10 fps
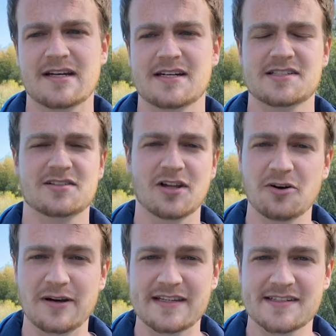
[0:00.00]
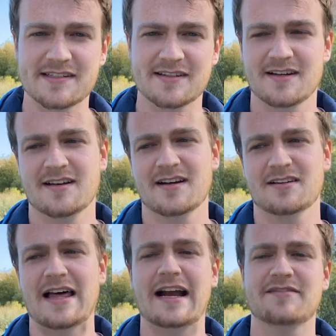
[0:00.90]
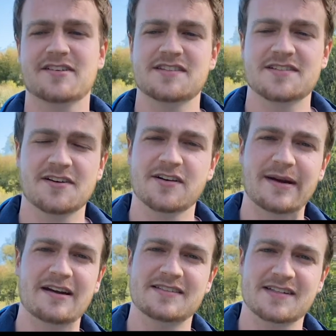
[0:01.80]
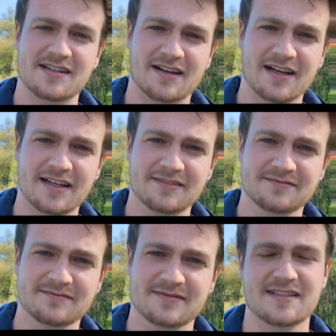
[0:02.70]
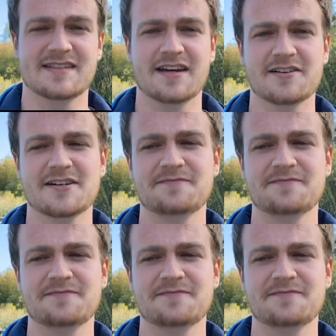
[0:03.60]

Slowness, lack of concern about his decline, etc.